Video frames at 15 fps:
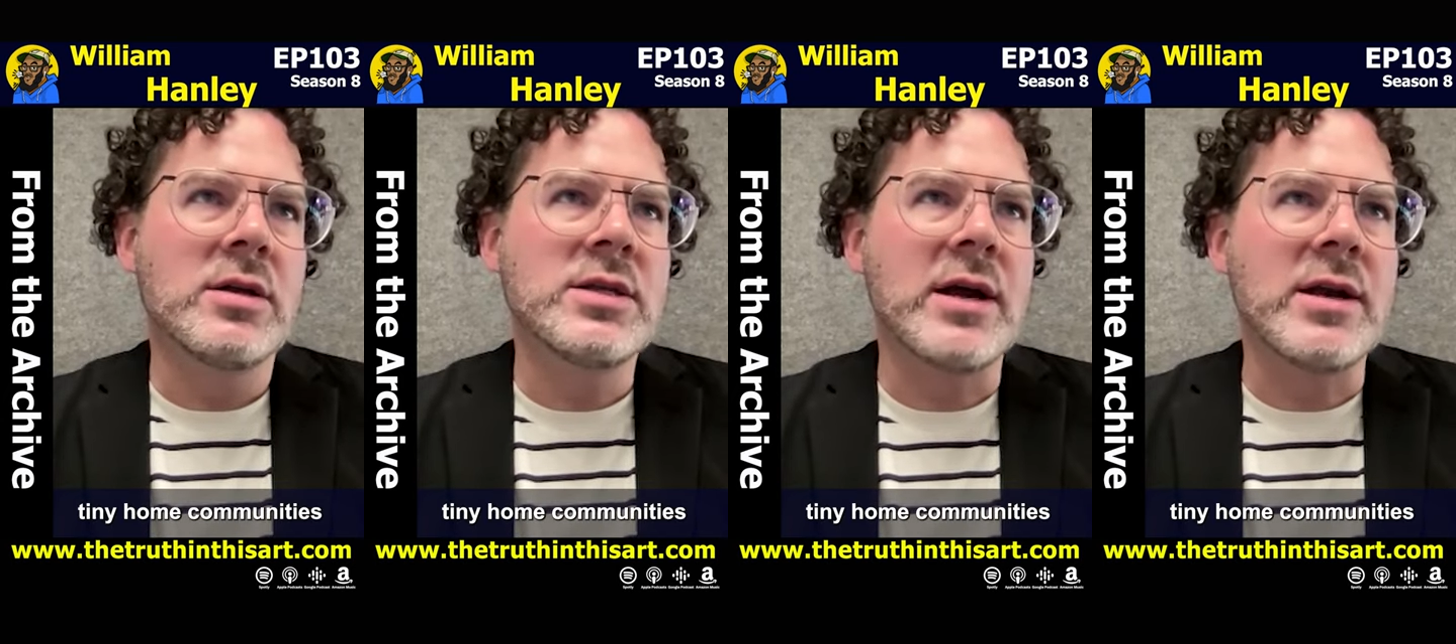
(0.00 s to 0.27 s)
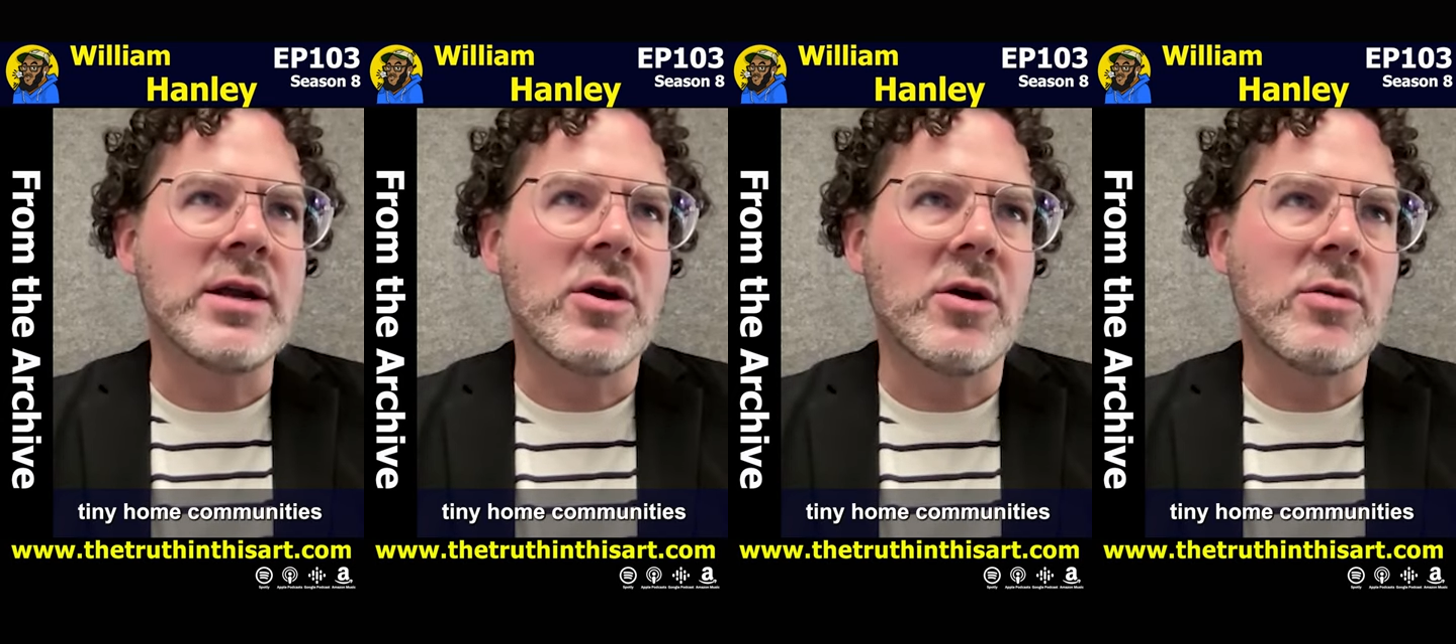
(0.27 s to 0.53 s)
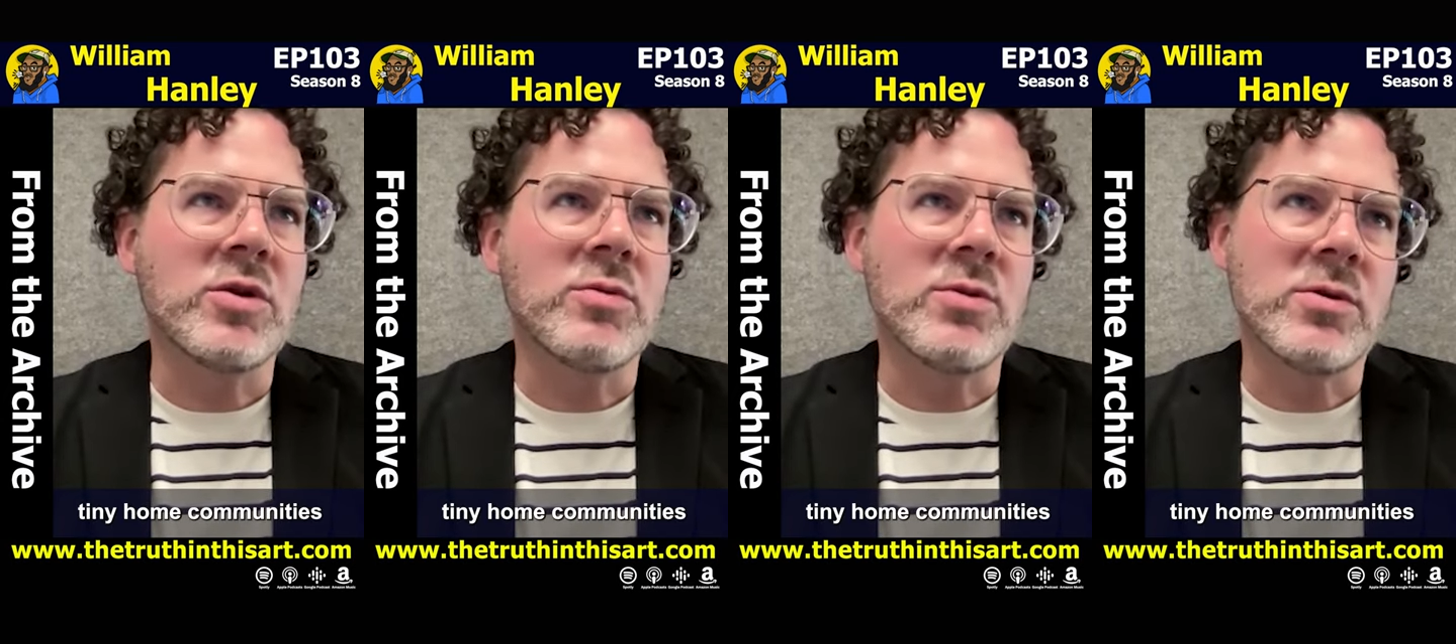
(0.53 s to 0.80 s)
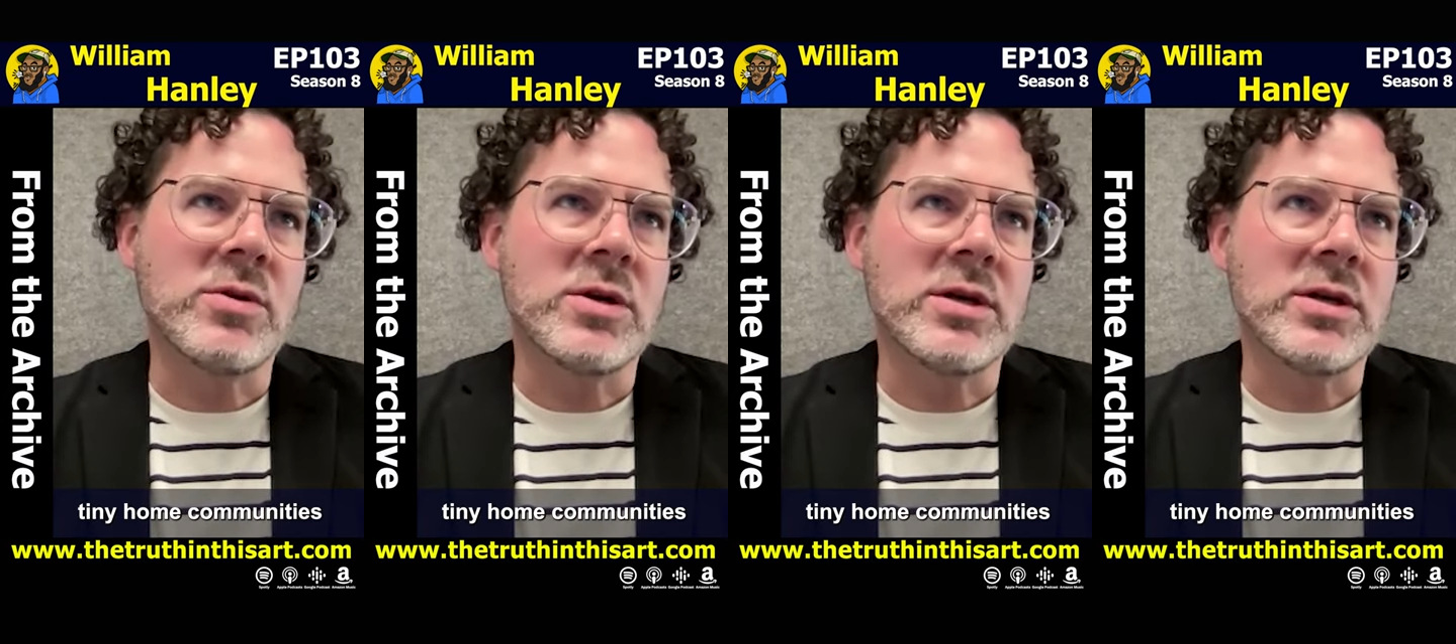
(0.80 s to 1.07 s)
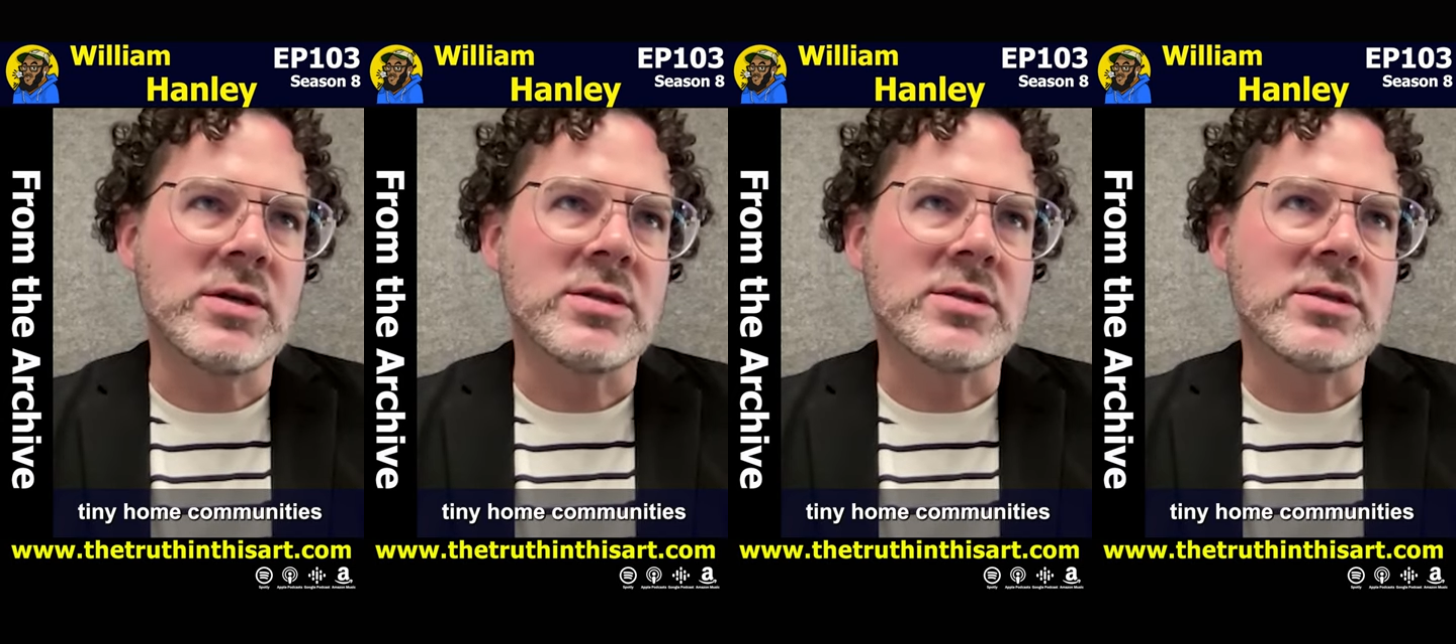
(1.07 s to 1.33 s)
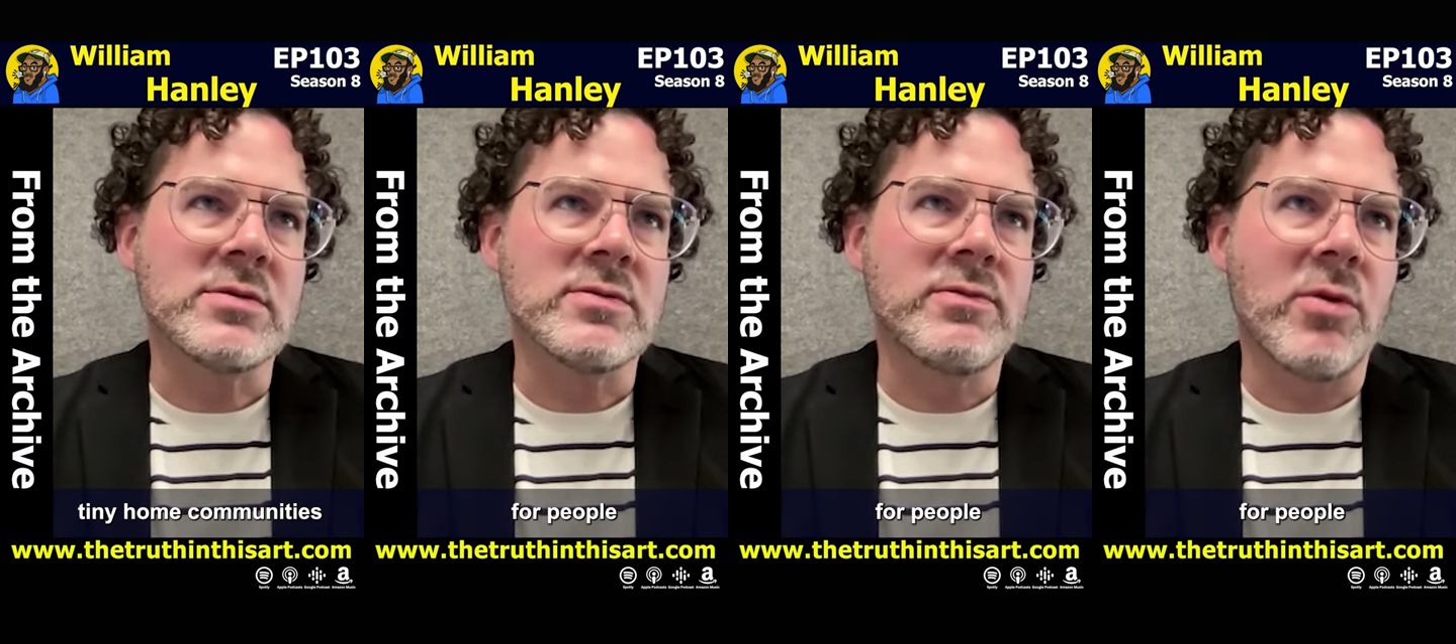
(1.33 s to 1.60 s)
tiny home
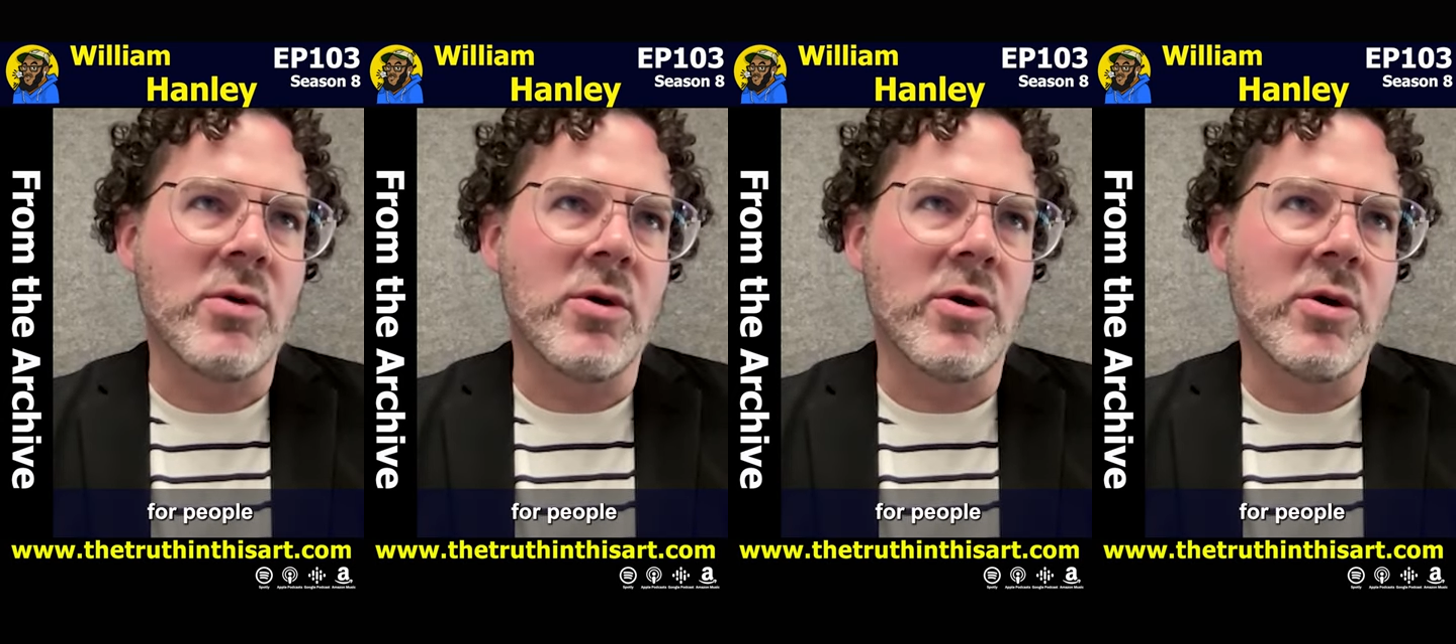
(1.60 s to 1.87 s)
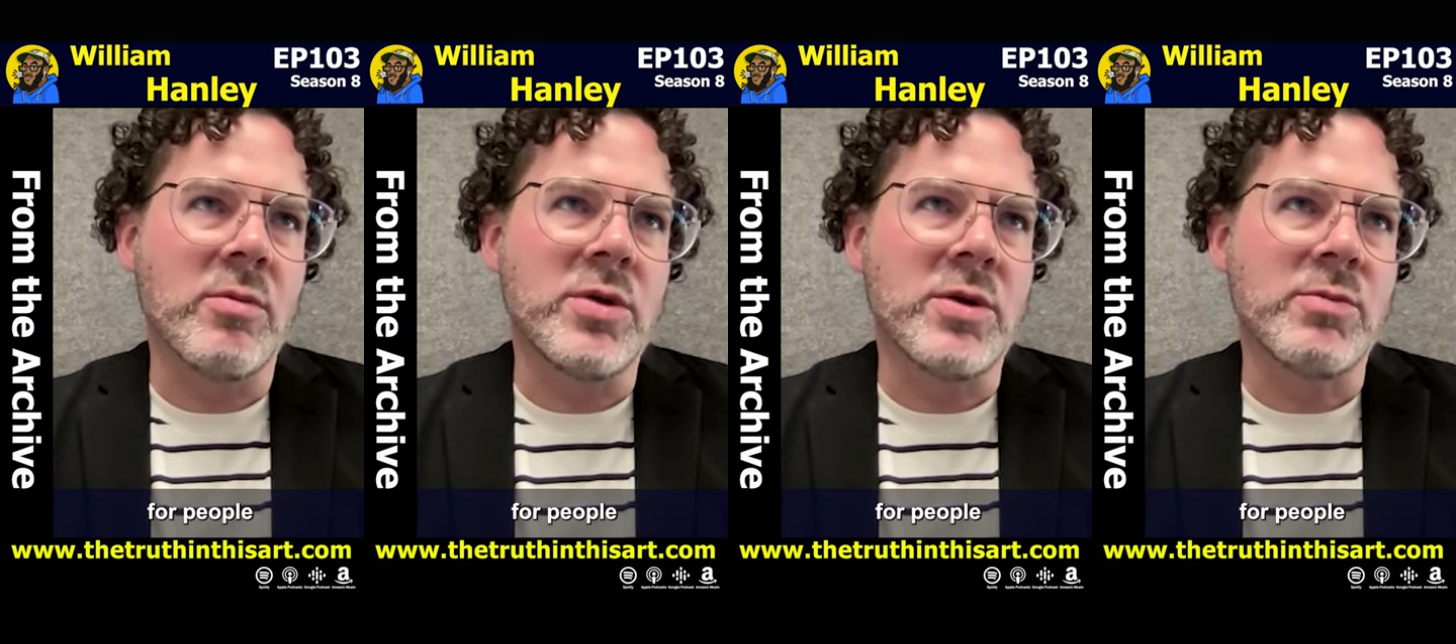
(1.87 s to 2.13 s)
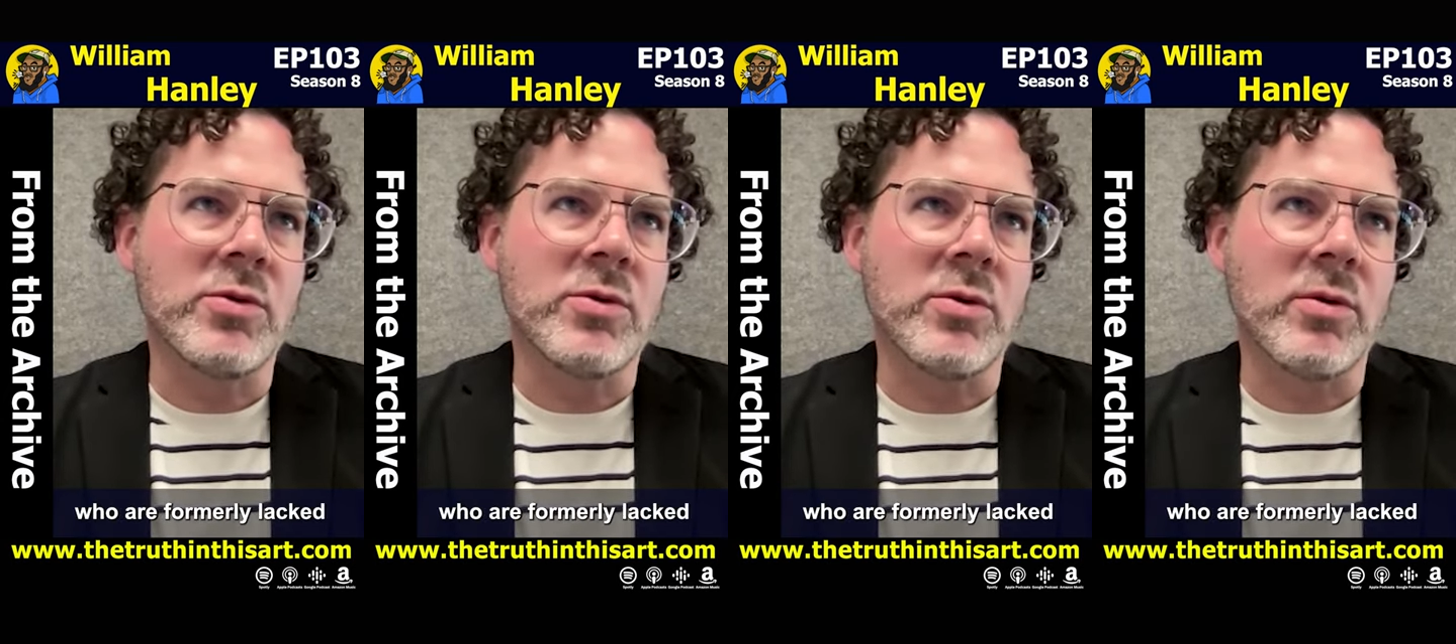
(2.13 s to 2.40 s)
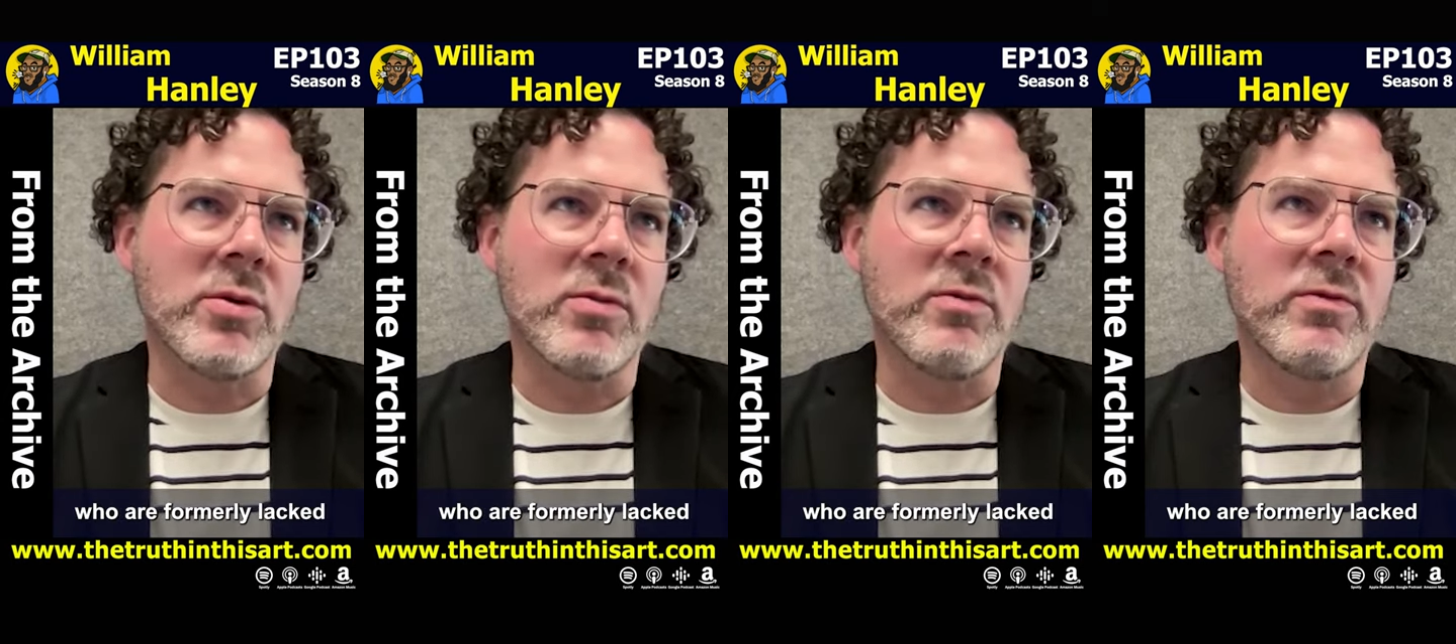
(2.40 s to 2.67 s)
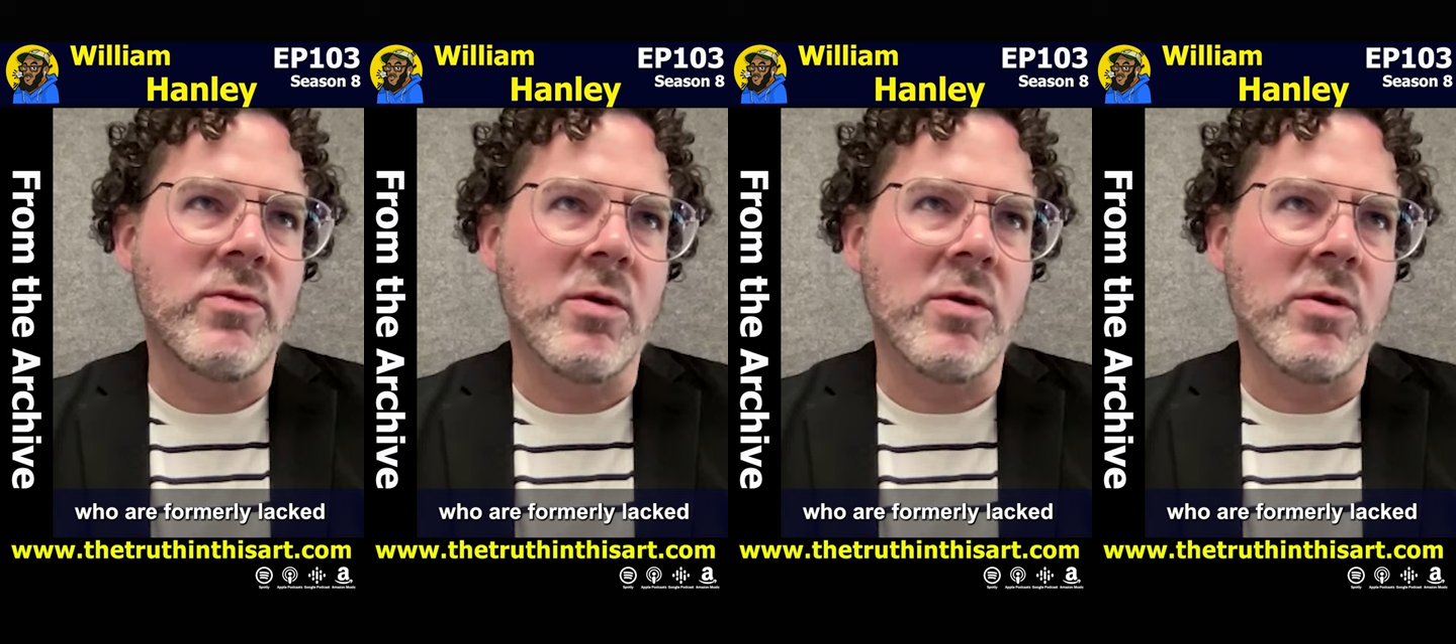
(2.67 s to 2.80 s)
communities for people who were